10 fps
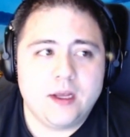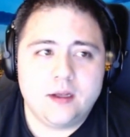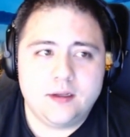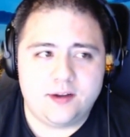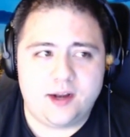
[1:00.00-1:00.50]

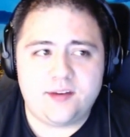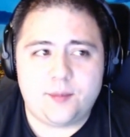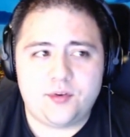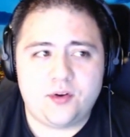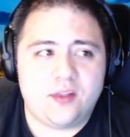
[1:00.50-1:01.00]
tonight's
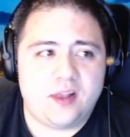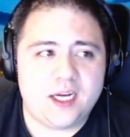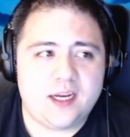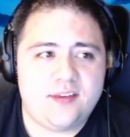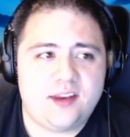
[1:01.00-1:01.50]
episode,
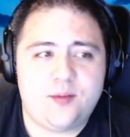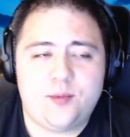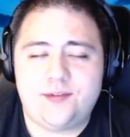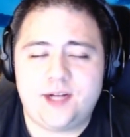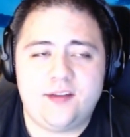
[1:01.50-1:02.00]
like I said,
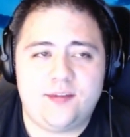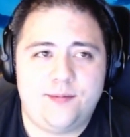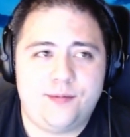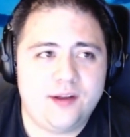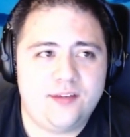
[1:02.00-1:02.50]
we've got some
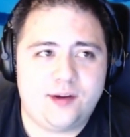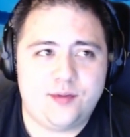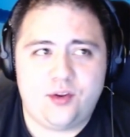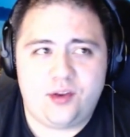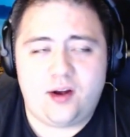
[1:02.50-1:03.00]
fun
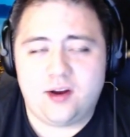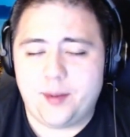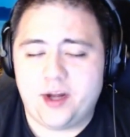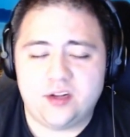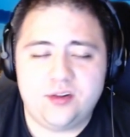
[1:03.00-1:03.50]
stuff to talk
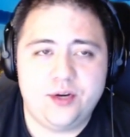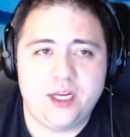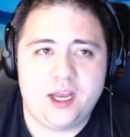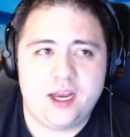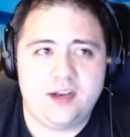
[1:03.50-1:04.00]
about,
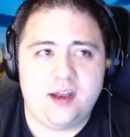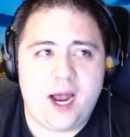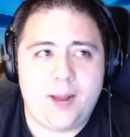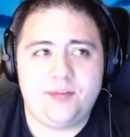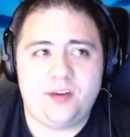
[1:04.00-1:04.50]
including a
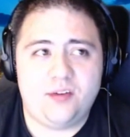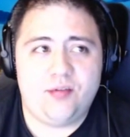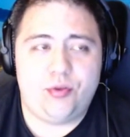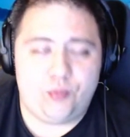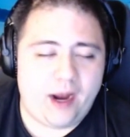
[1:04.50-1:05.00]
absolute
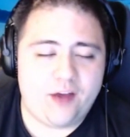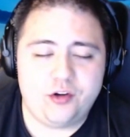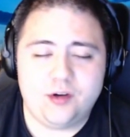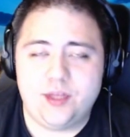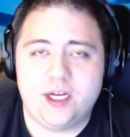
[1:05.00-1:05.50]

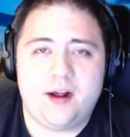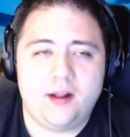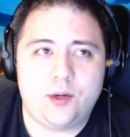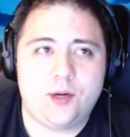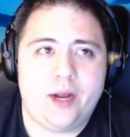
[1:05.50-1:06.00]
thrashing of the
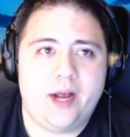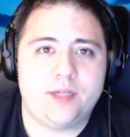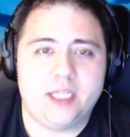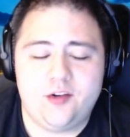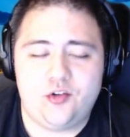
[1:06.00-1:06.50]
Colorado
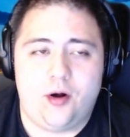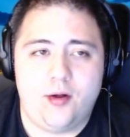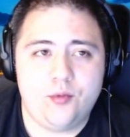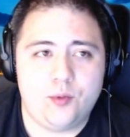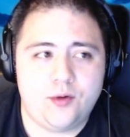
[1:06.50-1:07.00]
Avalanche
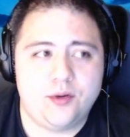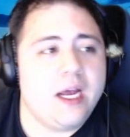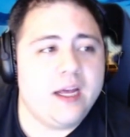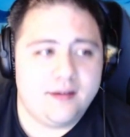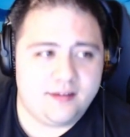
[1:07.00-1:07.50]
on the road,
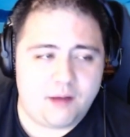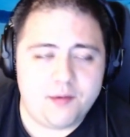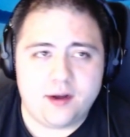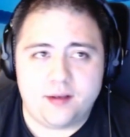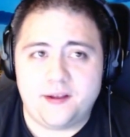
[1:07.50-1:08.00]

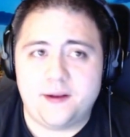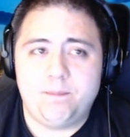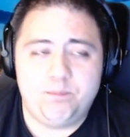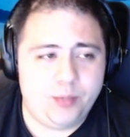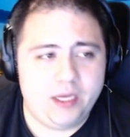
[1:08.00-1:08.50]
seven nothing,
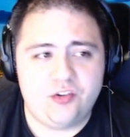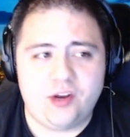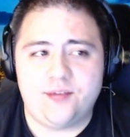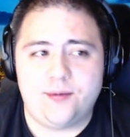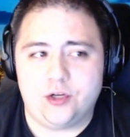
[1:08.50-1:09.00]
big
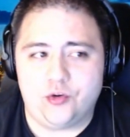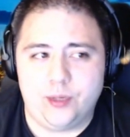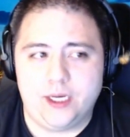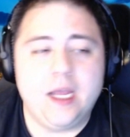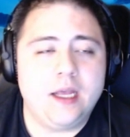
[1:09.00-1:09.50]
Jets
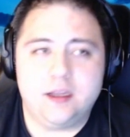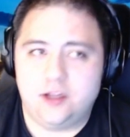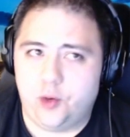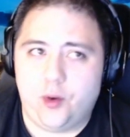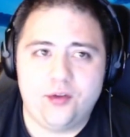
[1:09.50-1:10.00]
victory.
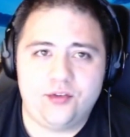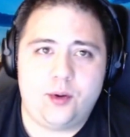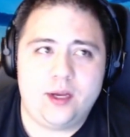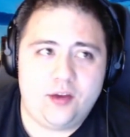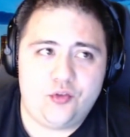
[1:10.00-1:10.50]
You all
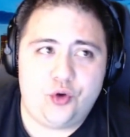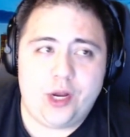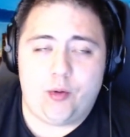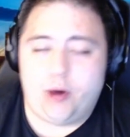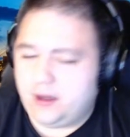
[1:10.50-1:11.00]
saw it
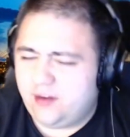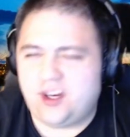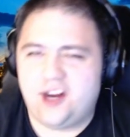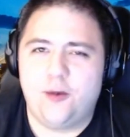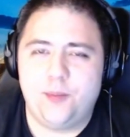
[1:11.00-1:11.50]
yesterday, or at
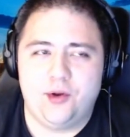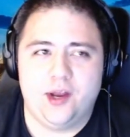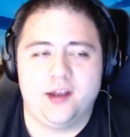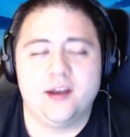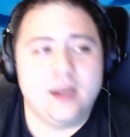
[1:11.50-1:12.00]
least I hope you
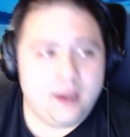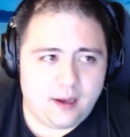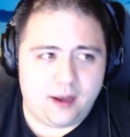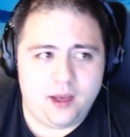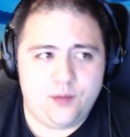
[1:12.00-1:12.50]
did.
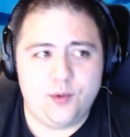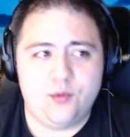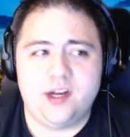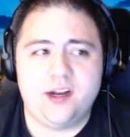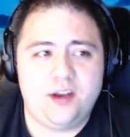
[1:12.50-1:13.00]
Uh, if you
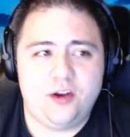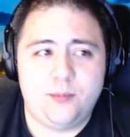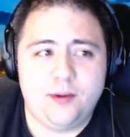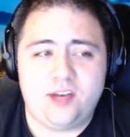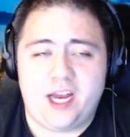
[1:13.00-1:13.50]
didn't, you
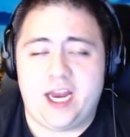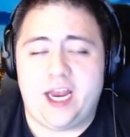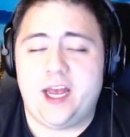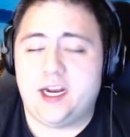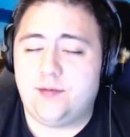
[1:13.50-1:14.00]
missed a
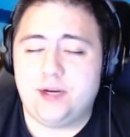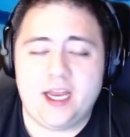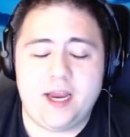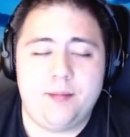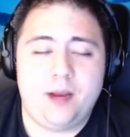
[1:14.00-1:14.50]
heck of a
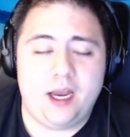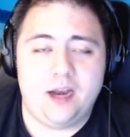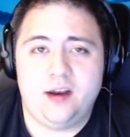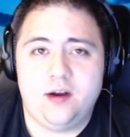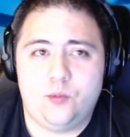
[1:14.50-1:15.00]
game,
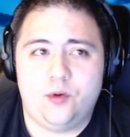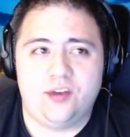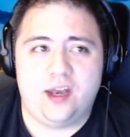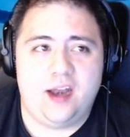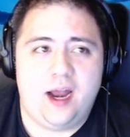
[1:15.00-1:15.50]
and it
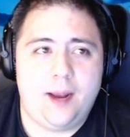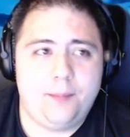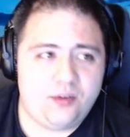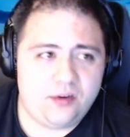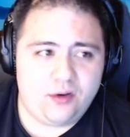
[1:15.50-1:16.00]
was an
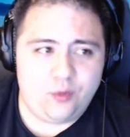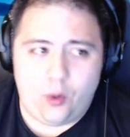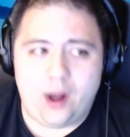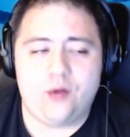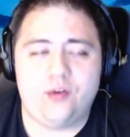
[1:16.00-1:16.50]
absolutely
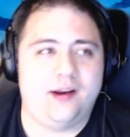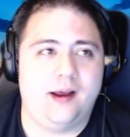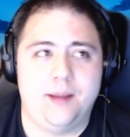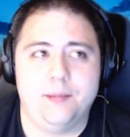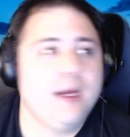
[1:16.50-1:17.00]
wild
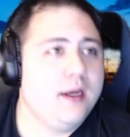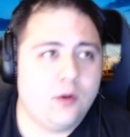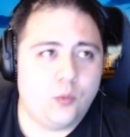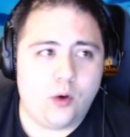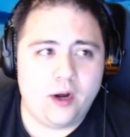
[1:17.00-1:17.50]
time.
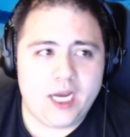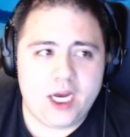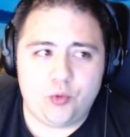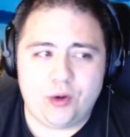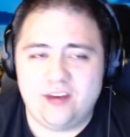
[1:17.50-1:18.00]
What
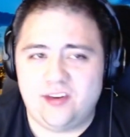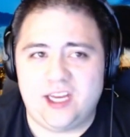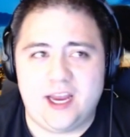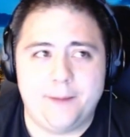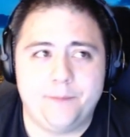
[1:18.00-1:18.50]
a crazy
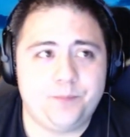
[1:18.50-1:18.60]
game!